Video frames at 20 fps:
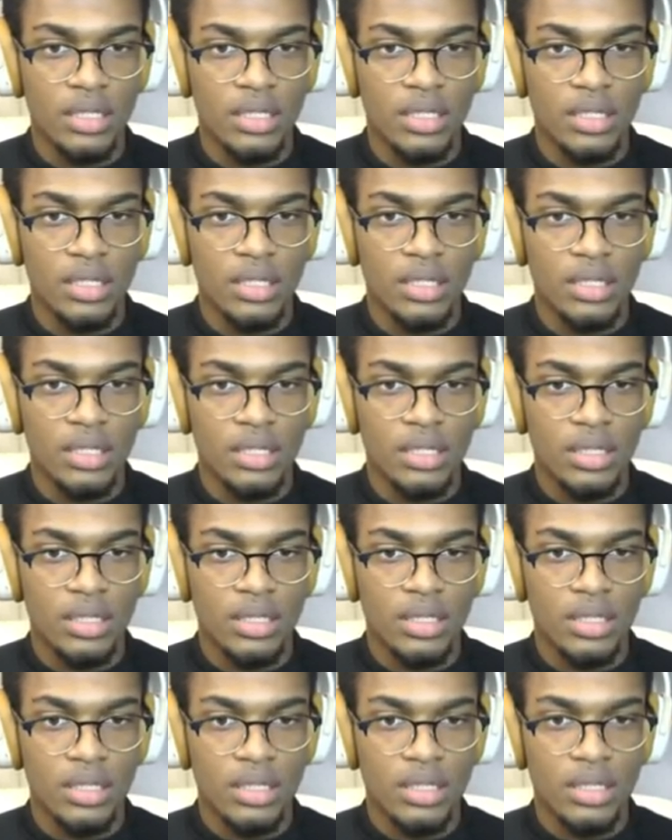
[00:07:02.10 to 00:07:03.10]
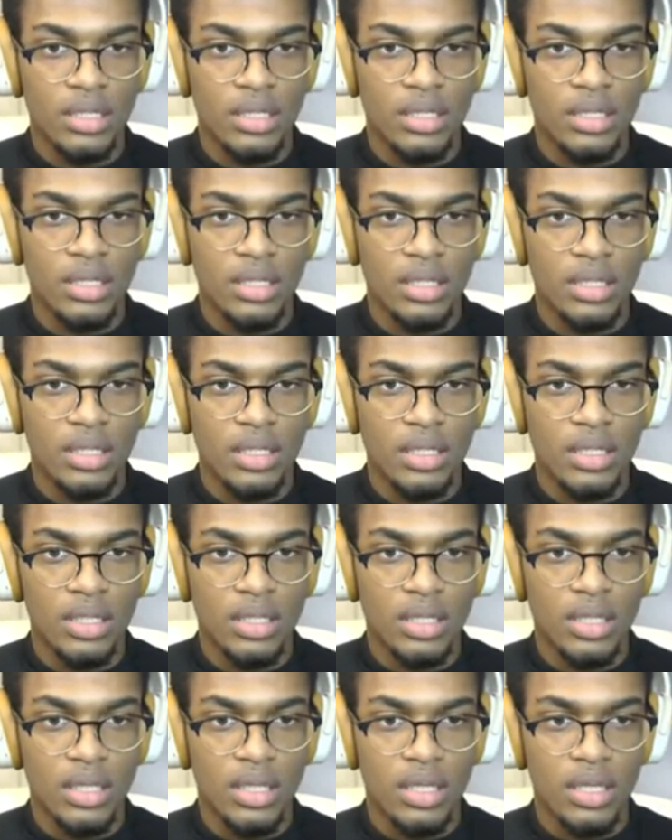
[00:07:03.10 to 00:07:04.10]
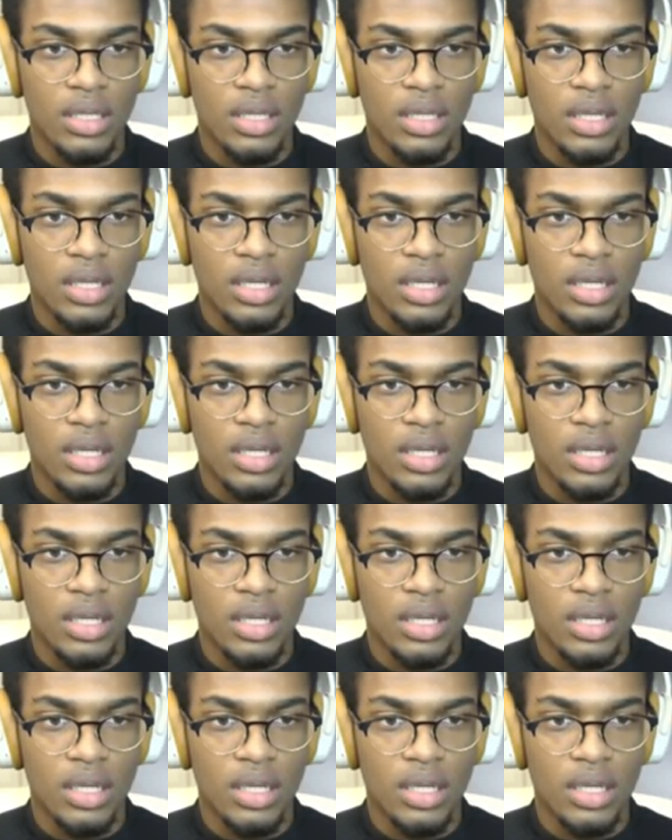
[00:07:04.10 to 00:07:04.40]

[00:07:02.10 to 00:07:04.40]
(no one is talking)